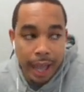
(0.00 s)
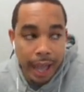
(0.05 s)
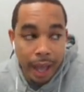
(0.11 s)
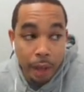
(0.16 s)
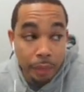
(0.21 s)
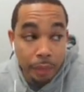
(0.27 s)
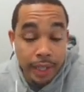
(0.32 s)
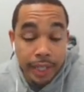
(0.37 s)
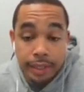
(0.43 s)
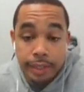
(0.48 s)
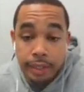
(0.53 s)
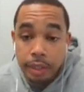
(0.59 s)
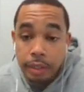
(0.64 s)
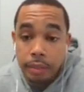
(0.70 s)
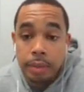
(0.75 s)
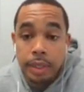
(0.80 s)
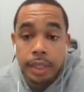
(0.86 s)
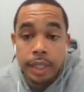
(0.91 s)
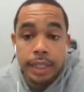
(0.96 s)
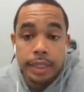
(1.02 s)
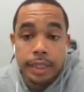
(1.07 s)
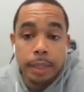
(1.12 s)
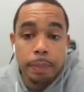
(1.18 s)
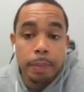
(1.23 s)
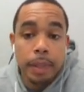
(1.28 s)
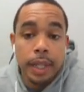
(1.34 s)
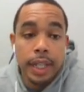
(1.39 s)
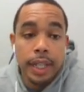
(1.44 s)
I don't think so. She
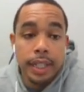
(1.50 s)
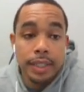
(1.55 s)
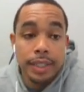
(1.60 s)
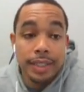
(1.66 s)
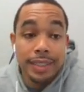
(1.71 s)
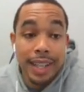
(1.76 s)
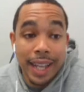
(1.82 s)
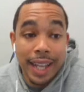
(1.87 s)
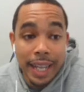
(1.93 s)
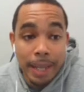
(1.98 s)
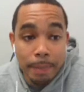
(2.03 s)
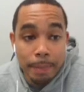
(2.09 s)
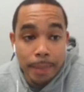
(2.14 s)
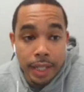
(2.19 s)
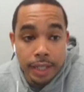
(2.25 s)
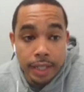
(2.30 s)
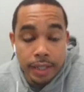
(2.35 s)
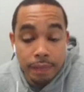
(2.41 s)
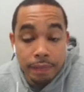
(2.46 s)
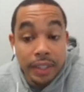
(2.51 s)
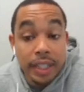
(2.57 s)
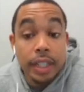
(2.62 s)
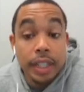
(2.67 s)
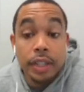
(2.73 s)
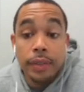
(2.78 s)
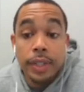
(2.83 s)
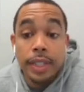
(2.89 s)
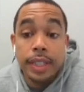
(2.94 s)
played just 8 minutes and
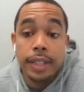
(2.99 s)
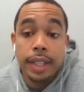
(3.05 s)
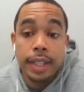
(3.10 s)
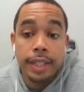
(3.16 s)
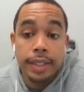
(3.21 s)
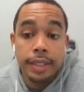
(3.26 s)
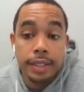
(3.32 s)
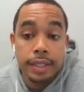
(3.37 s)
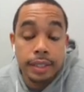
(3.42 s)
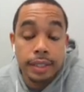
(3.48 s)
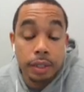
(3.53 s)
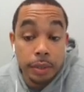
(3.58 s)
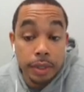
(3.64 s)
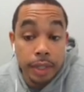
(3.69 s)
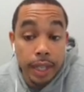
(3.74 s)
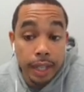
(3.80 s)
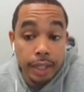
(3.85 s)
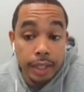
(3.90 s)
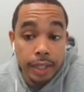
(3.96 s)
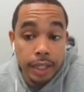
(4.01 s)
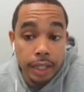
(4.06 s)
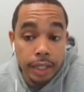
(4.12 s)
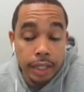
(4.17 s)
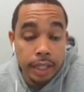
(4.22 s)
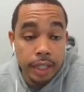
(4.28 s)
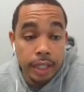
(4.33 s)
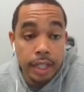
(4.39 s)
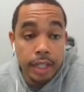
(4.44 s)
53 seconds in
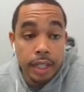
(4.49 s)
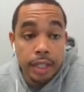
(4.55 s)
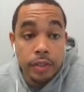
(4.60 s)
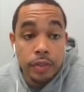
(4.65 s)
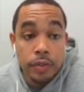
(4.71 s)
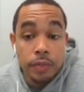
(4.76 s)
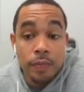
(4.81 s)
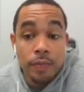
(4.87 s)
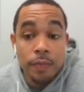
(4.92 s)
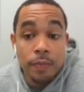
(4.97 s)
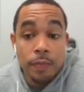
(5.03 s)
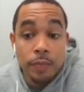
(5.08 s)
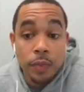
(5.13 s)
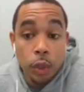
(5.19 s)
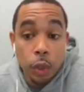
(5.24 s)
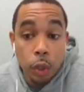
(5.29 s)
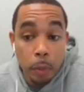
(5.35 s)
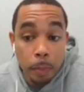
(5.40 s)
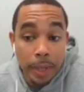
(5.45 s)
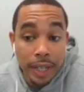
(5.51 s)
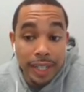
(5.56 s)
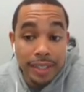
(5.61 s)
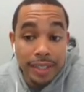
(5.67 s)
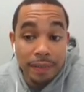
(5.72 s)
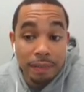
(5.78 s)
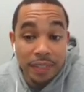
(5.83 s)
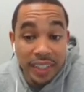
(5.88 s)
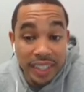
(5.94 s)
totality. 2
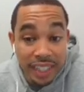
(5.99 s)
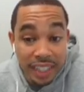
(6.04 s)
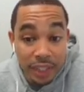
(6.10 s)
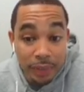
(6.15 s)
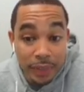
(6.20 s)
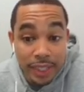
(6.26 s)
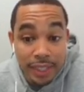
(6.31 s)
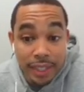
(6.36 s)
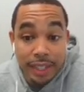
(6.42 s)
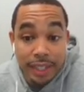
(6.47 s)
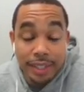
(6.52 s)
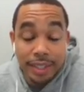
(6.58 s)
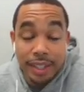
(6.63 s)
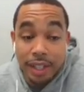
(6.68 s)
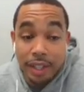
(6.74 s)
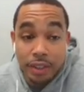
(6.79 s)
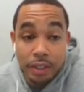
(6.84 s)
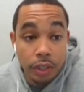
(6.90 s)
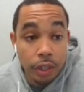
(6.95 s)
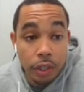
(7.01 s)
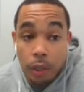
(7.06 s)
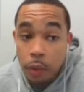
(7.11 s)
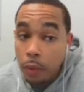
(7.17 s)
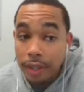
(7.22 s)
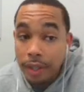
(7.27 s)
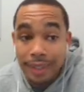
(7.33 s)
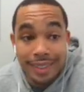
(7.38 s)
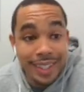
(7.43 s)
minutes and 53 seconds in the third
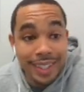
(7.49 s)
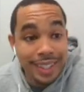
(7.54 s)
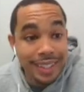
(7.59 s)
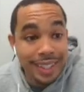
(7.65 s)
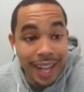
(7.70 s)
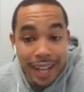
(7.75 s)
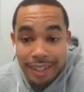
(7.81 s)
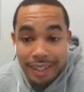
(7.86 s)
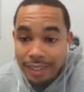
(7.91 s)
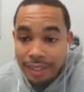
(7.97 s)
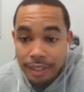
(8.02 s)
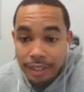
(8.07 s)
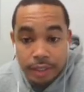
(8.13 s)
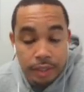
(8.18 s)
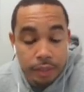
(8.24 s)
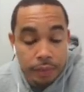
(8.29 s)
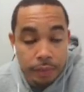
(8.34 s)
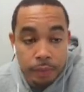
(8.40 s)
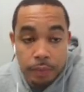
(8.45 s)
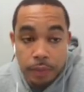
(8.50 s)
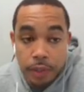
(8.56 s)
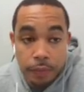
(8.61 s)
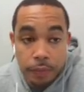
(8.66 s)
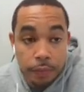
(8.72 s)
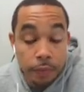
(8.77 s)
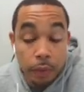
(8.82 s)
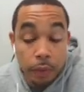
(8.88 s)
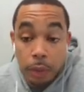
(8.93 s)
quarter, did not touch the
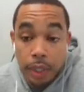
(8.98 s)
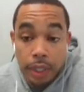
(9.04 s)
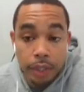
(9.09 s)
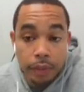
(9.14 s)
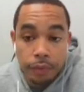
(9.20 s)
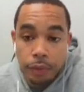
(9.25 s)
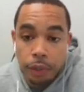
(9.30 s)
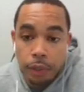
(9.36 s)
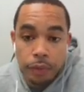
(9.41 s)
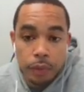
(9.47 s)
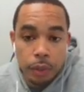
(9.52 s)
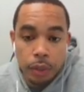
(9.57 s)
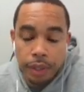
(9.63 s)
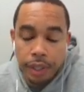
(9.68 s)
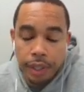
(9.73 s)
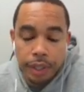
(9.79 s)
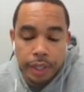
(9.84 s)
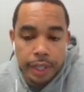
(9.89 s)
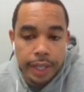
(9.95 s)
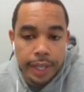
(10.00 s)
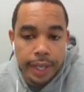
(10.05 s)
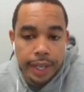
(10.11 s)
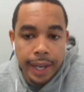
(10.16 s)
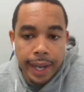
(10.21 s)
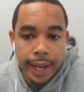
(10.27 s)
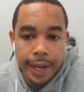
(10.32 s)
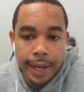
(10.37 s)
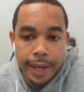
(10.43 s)
floor in the fourth quarter.
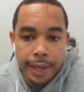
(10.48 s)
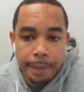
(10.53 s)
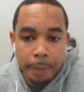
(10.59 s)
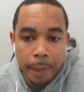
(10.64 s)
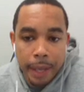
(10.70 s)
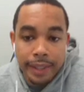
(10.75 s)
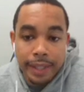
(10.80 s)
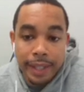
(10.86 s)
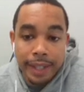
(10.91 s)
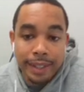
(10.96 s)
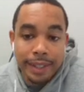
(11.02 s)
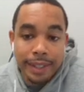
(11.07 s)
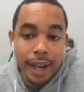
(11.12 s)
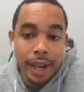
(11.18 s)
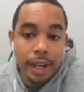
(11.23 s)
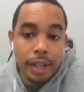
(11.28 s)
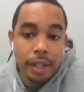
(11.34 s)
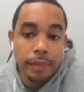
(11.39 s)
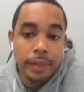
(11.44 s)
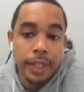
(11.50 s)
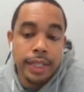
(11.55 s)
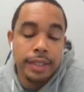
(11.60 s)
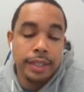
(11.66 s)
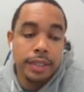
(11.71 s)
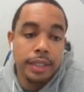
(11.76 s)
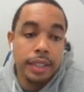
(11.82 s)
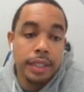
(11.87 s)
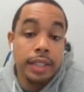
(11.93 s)
I think a lot of the
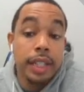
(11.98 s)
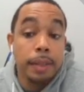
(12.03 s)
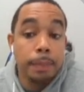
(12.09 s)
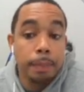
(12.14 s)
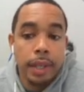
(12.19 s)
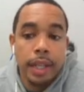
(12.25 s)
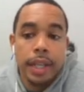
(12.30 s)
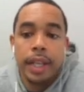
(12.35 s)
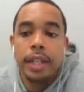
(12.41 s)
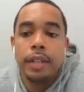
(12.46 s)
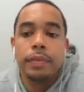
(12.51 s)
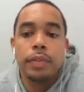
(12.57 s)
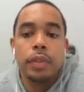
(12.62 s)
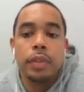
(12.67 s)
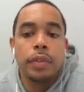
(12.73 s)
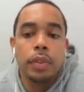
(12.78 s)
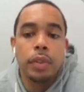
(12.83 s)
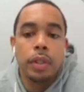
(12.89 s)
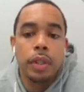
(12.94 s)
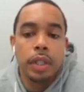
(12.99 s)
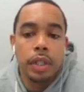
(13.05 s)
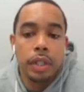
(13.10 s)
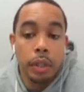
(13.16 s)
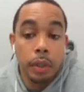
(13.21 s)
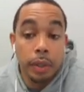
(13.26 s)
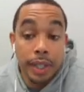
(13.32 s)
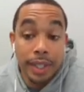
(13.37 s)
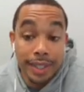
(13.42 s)
reasons she didn't play in the fourth quarter
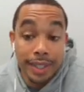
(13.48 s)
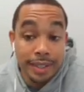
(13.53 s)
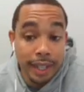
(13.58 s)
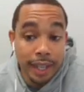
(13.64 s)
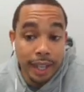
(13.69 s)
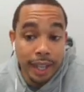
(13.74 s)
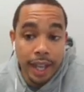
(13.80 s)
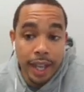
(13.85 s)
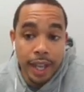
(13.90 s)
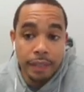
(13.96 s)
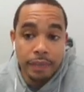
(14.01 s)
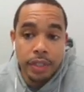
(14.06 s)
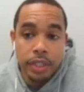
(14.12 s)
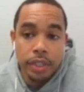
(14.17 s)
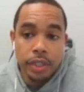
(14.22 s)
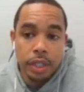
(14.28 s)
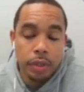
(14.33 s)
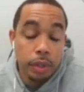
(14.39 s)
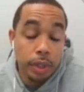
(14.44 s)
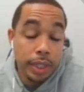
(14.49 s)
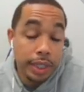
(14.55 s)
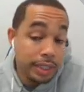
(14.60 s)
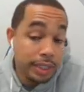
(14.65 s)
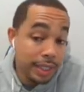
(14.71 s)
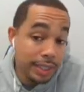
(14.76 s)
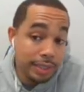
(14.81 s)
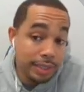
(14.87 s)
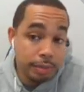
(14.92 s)
or in the second half in general, and
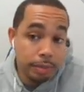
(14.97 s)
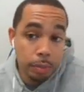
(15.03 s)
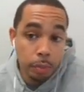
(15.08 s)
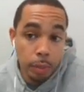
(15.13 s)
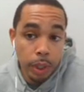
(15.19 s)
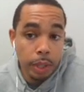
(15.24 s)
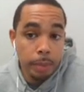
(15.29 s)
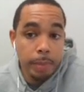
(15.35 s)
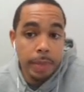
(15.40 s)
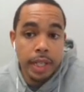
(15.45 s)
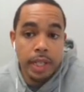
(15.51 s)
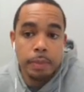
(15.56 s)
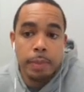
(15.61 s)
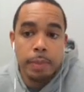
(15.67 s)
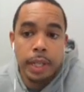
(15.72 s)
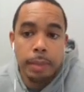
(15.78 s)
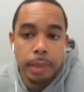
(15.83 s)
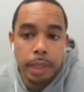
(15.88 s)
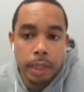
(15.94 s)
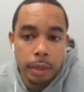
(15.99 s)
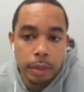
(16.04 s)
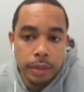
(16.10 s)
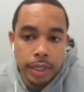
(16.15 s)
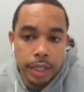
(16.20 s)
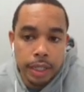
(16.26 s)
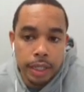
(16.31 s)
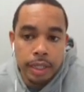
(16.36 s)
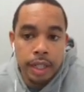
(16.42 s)
just with her minutes being below
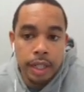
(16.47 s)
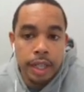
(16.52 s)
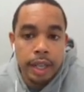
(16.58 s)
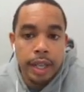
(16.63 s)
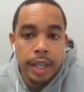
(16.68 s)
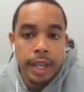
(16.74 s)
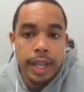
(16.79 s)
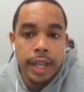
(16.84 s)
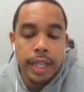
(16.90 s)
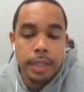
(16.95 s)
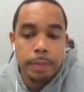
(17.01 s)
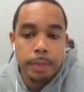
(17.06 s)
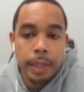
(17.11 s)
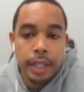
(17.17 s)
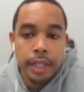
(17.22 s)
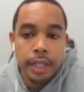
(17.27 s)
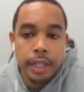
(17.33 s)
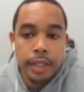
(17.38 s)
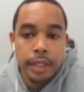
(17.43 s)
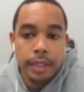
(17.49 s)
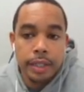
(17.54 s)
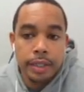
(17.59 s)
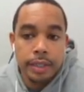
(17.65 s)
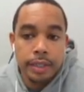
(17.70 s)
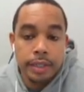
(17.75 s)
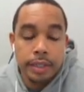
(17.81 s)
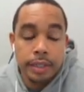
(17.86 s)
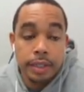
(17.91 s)
10, is
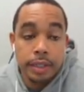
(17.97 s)
because